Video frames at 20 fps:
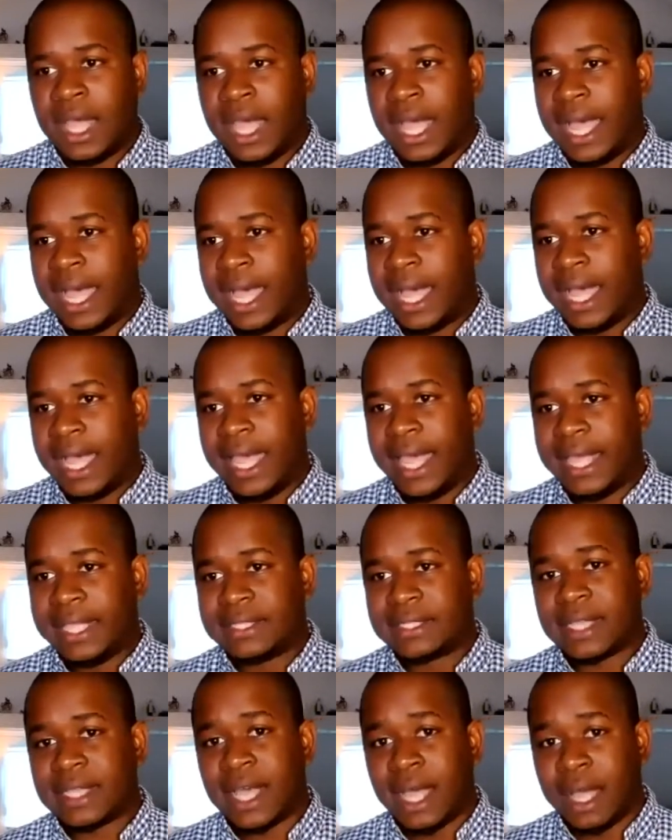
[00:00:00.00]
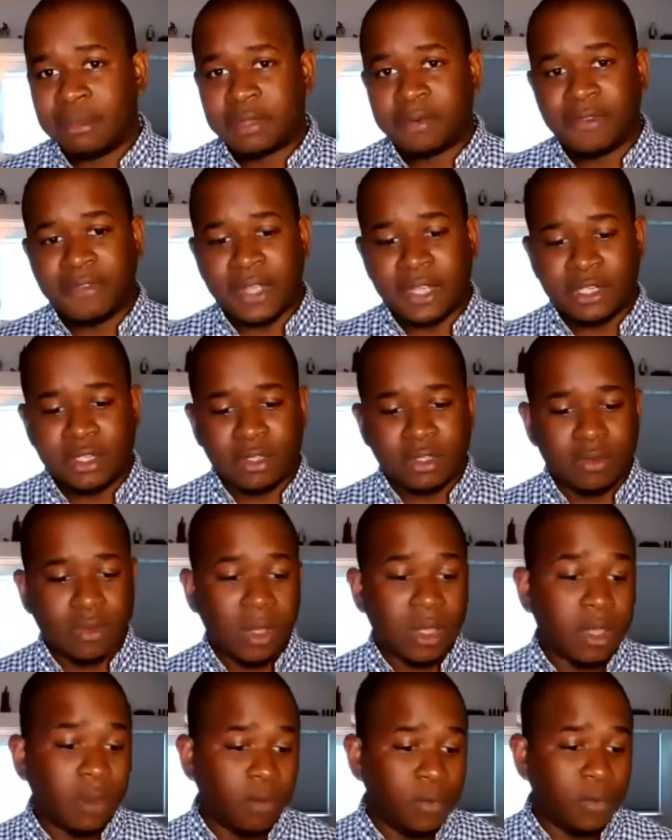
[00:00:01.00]
As comms professionals,
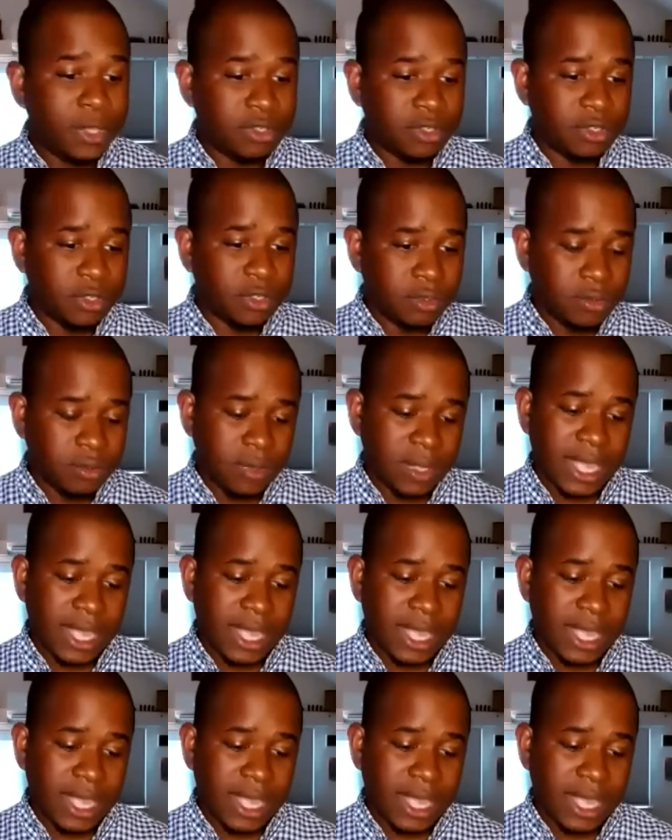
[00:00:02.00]
what can we do?